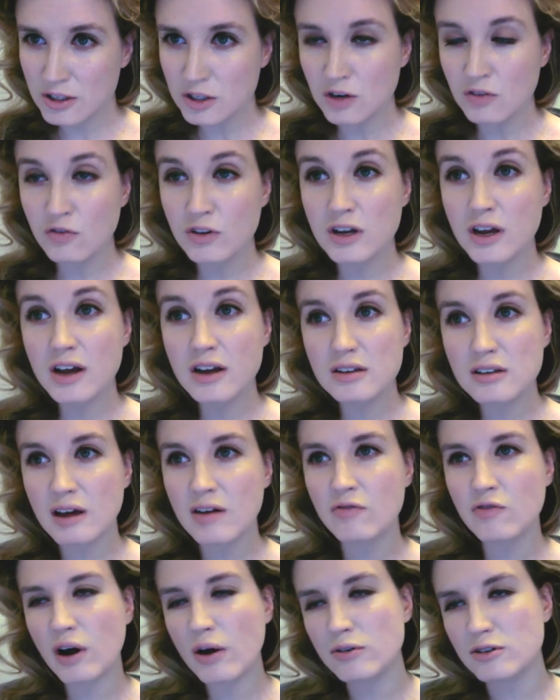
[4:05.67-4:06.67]
And if he is,
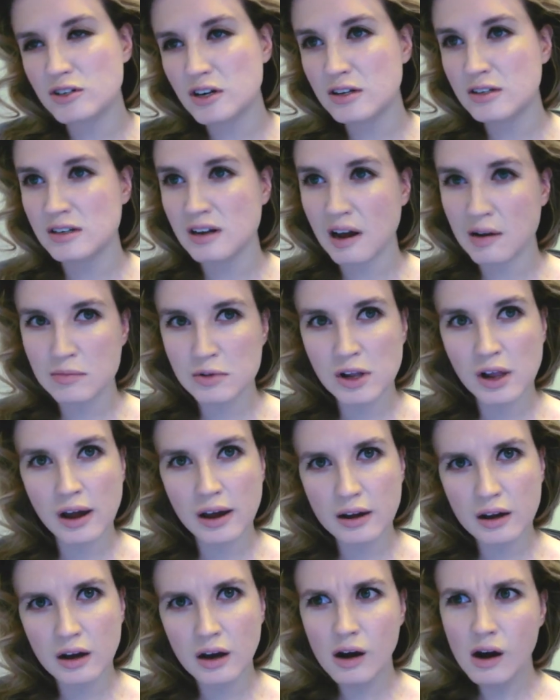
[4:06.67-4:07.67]
if I were Disney, I'd be
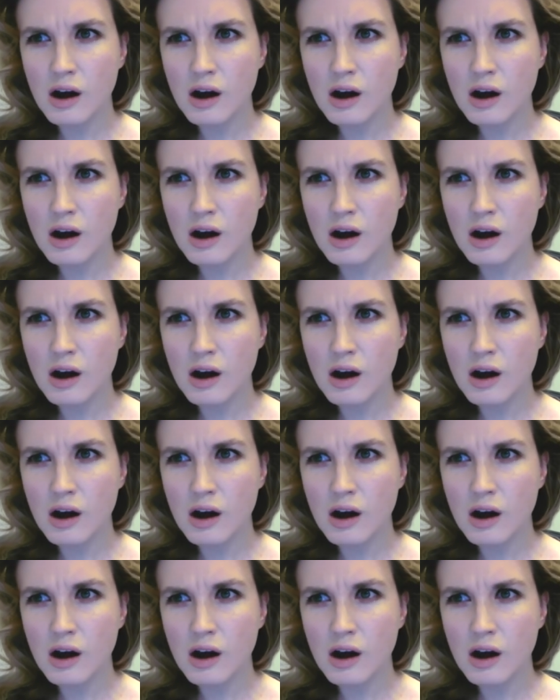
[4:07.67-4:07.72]
like,